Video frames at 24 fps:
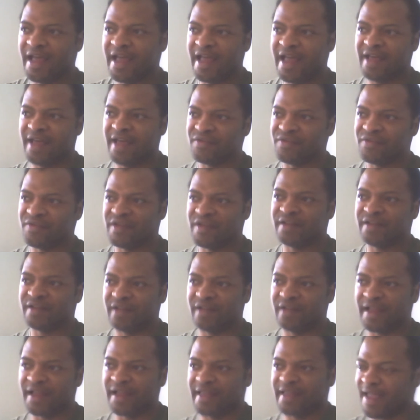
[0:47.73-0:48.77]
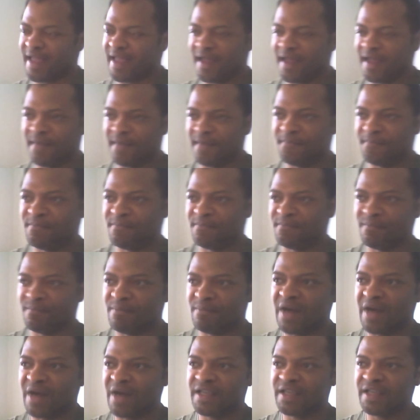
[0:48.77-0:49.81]
And then,
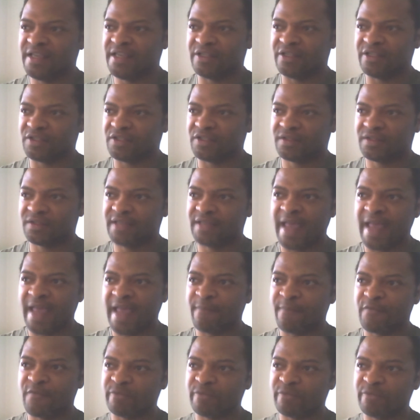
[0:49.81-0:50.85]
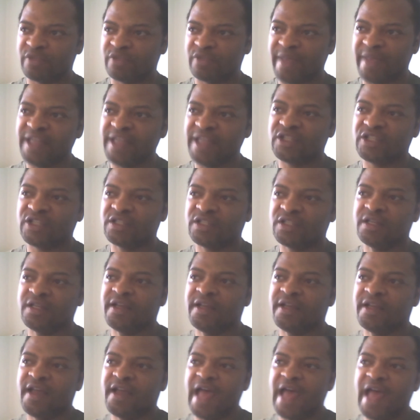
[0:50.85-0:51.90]
monkeys came from space.
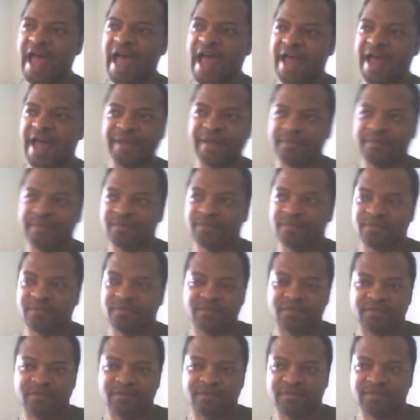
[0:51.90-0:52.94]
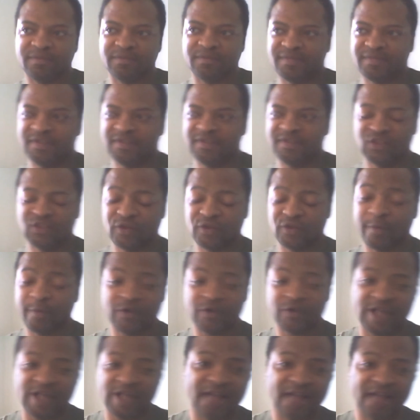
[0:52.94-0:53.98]
And the
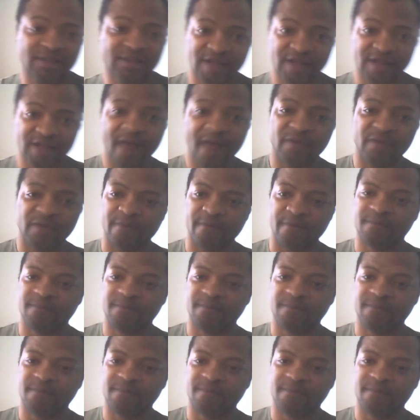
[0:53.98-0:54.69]
strippers had to stop them.